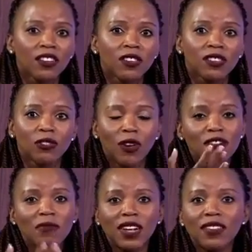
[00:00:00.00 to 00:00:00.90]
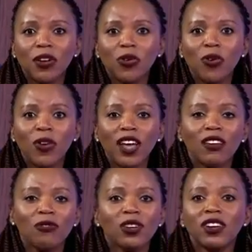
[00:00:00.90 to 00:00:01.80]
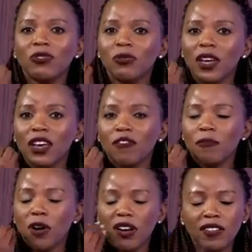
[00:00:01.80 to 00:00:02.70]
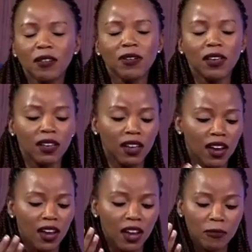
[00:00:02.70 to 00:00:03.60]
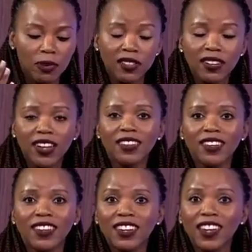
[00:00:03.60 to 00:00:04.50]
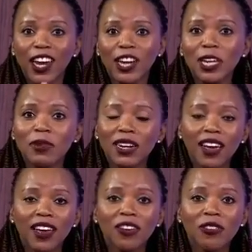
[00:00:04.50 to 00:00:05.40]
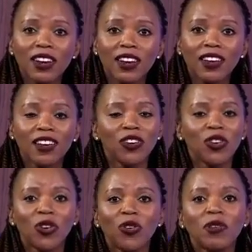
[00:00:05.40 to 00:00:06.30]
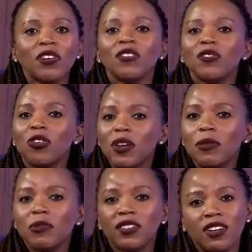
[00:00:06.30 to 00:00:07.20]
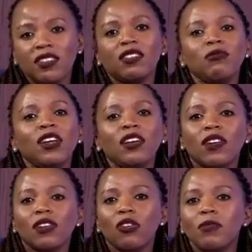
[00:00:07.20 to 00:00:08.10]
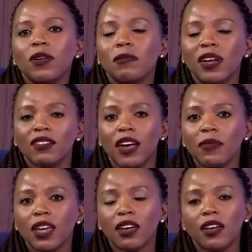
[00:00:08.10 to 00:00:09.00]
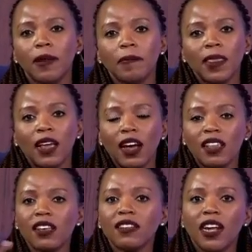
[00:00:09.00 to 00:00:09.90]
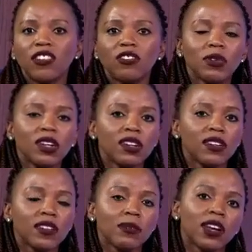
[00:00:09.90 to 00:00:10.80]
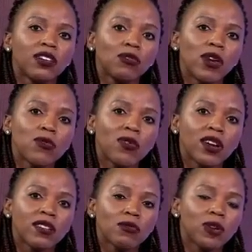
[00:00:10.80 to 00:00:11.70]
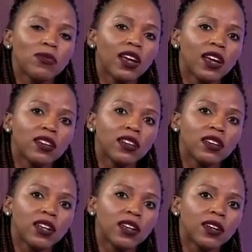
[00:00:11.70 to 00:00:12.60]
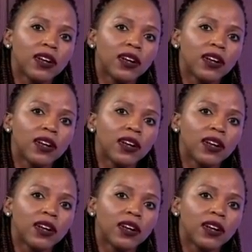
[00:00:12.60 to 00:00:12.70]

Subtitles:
12 months ago, would we have possibly predicted anybody accurately? No, because nobody predicted we'd have a global pandemic. And then stage three is similar to what we had in